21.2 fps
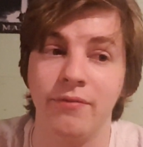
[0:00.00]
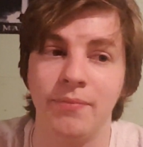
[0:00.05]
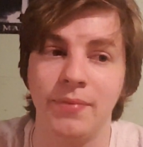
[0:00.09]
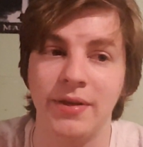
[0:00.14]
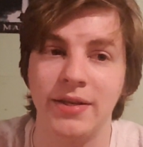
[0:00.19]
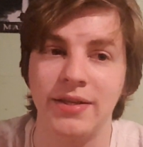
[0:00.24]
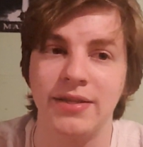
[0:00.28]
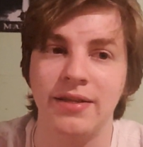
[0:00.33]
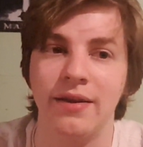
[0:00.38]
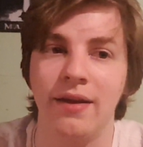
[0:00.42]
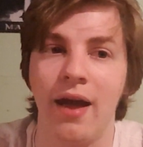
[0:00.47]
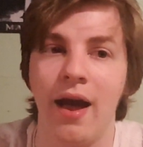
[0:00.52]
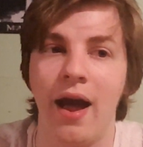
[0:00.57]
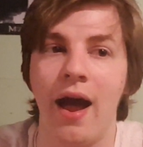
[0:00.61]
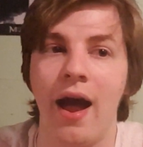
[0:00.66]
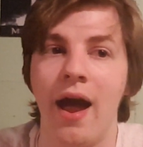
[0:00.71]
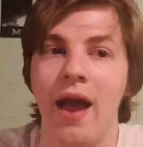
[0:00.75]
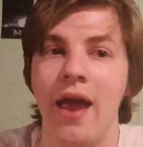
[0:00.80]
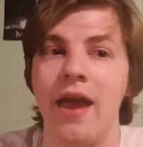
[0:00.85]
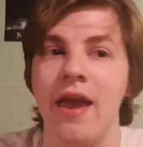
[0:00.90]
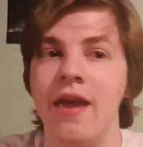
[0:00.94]
Because
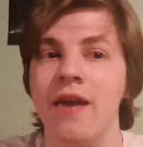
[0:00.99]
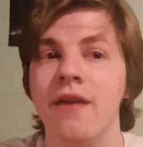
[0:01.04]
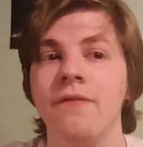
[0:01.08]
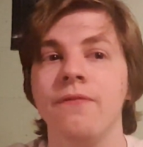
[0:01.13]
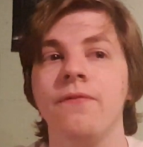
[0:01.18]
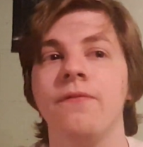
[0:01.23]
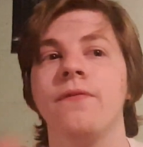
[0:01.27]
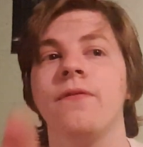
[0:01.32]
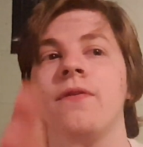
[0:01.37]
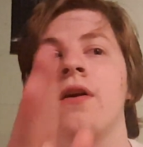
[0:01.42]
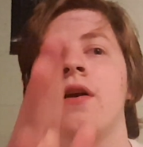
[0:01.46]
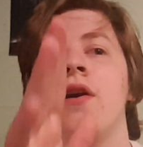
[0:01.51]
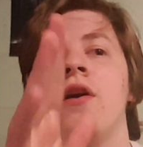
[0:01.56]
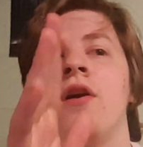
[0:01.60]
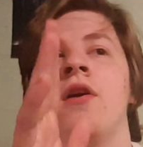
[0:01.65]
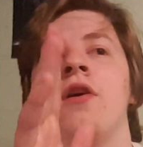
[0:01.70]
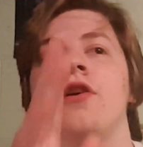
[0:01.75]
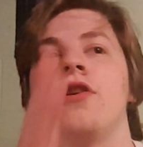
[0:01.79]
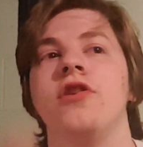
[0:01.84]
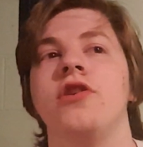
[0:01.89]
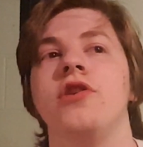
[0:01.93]
if
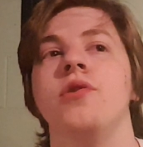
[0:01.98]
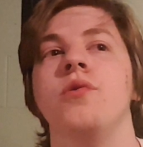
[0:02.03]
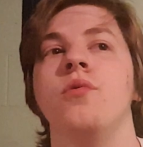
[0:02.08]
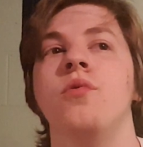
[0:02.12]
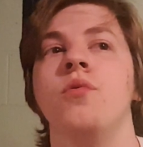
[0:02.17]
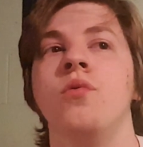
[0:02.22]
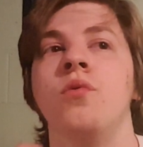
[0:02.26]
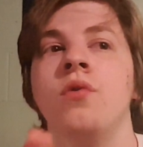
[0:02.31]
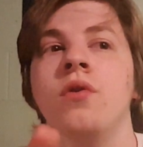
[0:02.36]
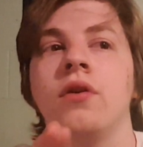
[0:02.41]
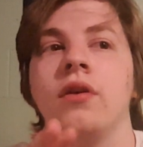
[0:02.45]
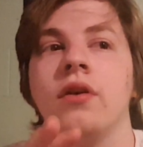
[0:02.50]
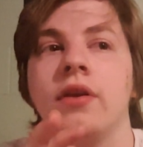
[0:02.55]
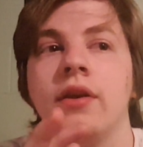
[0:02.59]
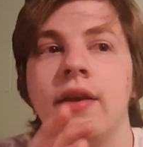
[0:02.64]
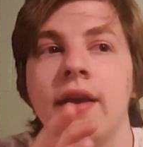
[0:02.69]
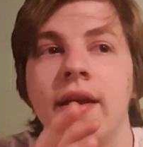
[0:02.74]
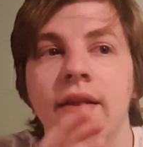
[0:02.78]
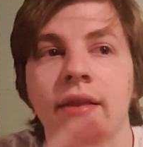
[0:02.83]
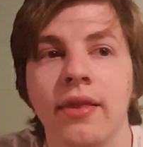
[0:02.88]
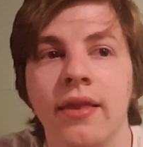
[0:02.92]
you
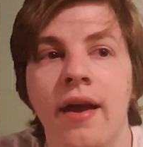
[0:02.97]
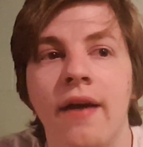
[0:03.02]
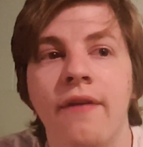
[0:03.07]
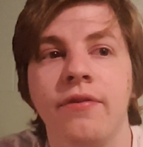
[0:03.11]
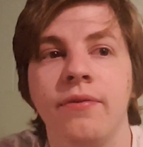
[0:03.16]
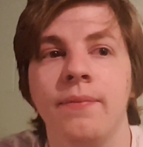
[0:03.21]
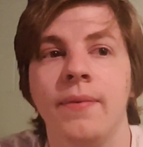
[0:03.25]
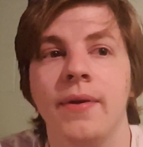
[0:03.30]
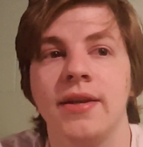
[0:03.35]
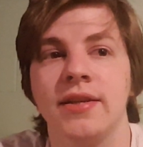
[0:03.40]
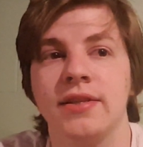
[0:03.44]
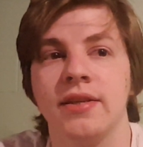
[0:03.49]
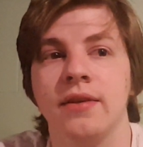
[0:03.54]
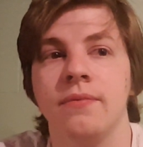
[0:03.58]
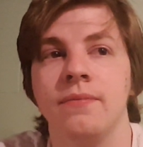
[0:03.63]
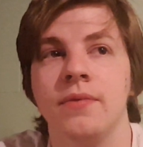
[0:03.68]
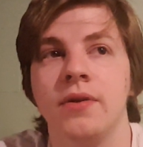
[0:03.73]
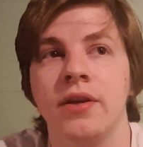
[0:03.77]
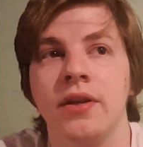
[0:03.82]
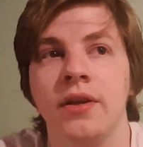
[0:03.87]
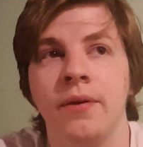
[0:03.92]
get left by
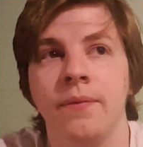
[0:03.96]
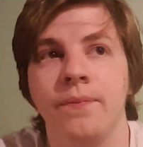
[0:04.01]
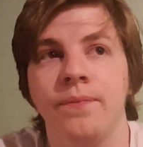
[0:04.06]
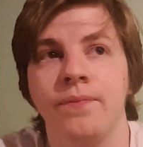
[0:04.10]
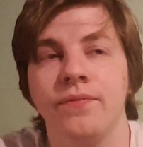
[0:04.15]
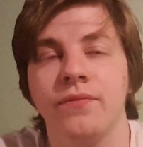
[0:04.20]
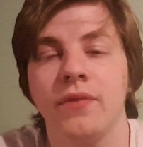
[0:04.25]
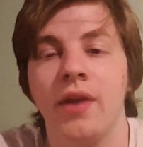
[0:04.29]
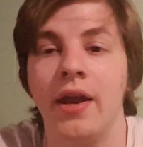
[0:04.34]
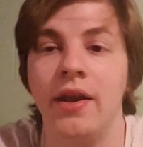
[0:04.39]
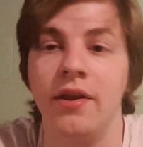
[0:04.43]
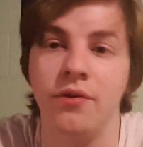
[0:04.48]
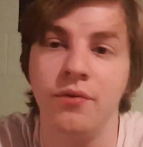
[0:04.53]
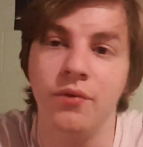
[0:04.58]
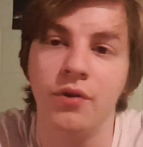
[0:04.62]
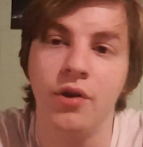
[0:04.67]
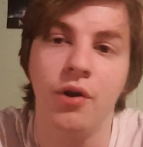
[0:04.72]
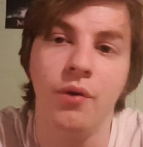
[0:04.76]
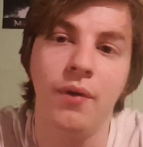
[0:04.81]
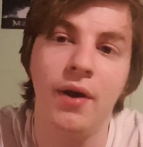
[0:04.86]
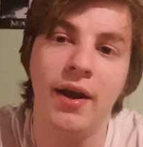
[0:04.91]
somebody and you
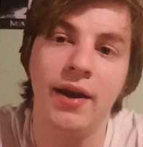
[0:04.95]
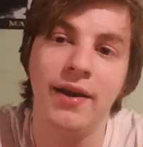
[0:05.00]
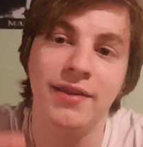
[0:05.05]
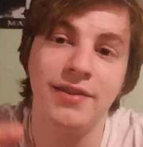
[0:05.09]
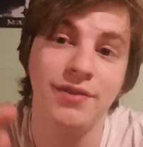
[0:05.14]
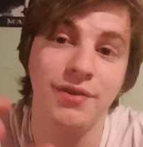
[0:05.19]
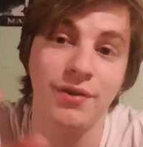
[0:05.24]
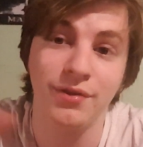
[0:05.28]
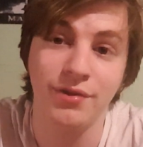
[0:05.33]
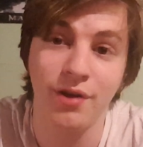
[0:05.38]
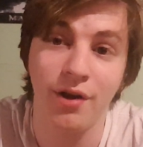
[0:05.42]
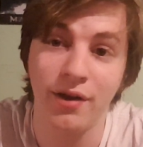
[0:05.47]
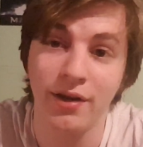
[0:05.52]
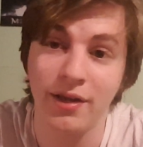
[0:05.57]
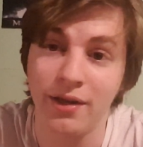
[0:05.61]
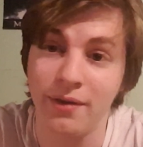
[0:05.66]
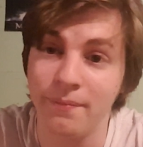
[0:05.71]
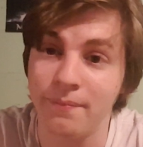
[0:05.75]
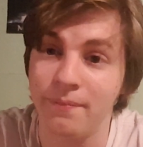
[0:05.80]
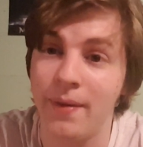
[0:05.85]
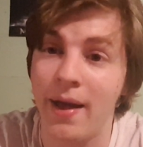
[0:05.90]
go on and start
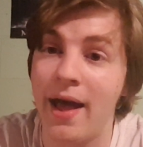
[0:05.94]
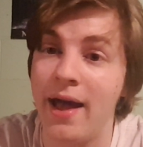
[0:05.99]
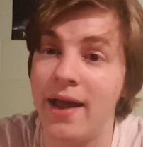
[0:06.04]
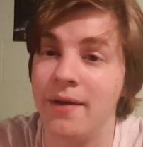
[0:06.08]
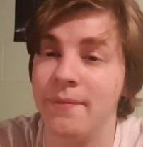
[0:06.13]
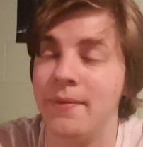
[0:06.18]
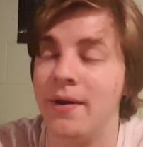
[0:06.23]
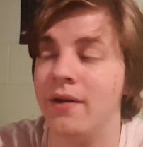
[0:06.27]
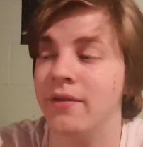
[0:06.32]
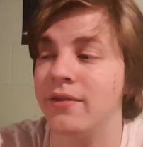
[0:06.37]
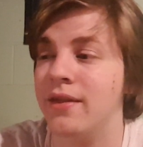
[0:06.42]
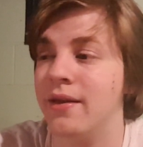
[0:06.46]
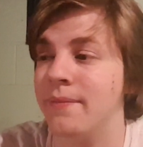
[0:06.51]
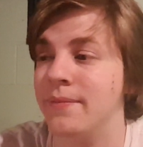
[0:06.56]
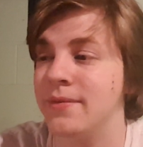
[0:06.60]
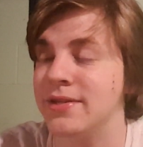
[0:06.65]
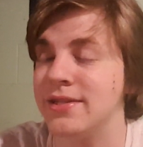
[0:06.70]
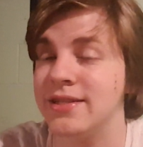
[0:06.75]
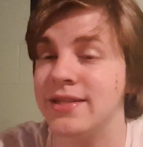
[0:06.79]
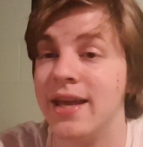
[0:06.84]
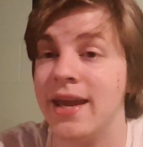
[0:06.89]
talking bad about them
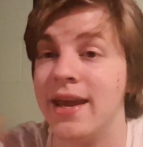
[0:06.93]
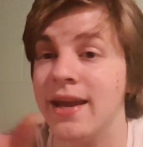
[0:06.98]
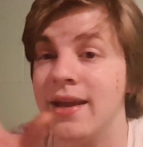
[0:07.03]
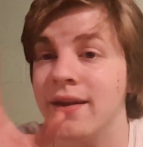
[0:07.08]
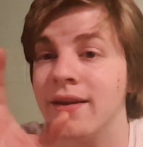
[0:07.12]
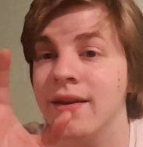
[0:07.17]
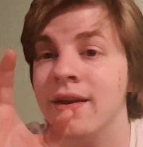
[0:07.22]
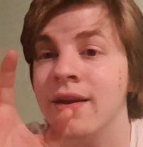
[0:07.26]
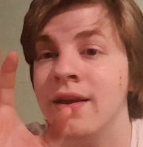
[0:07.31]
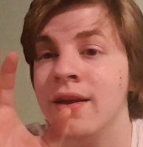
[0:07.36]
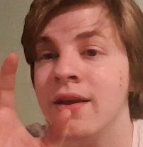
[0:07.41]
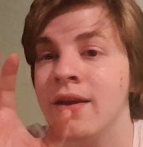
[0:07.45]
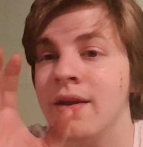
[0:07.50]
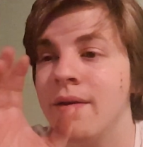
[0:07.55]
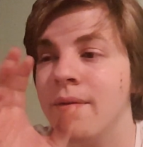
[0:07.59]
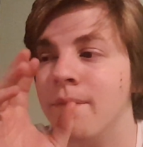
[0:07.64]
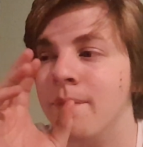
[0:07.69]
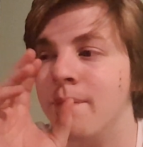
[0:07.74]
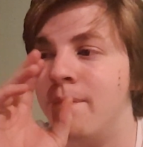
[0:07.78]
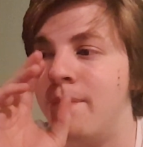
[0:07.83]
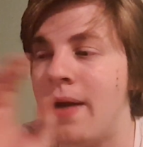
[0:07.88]
and saying
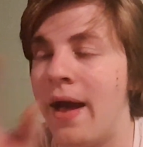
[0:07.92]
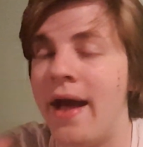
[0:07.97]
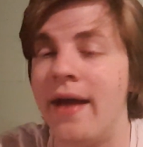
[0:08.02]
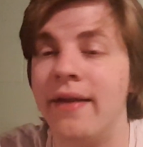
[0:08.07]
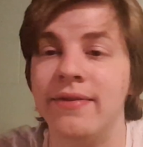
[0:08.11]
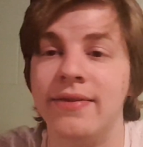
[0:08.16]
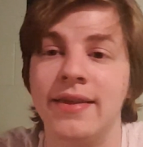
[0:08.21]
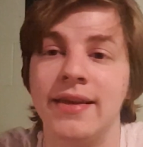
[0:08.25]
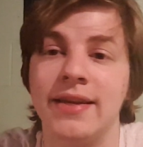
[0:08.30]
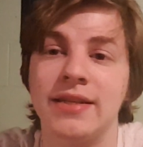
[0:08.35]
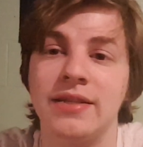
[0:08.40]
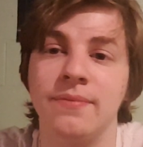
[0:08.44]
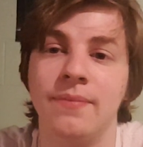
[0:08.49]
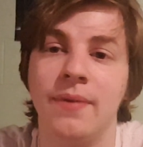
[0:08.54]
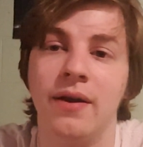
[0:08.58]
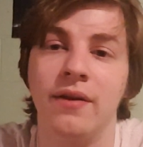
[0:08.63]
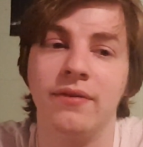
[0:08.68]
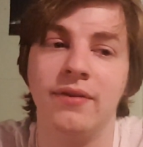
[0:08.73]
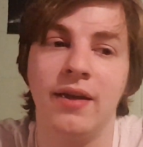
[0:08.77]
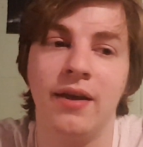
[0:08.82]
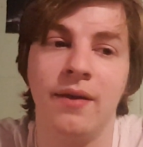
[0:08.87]
bad things
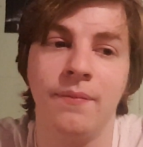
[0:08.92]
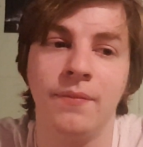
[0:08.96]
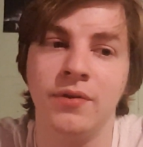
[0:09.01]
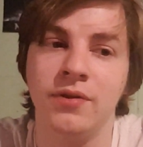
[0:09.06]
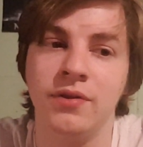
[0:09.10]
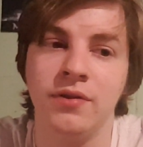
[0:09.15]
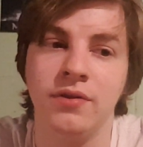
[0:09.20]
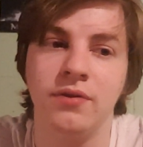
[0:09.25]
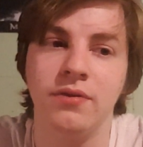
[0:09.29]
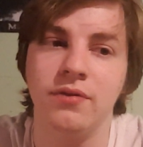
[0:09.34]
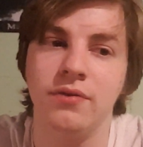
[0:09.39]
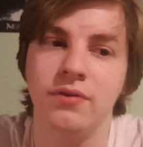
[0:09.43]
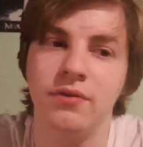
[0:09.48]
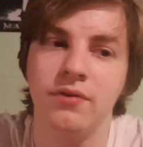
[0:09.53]
about them and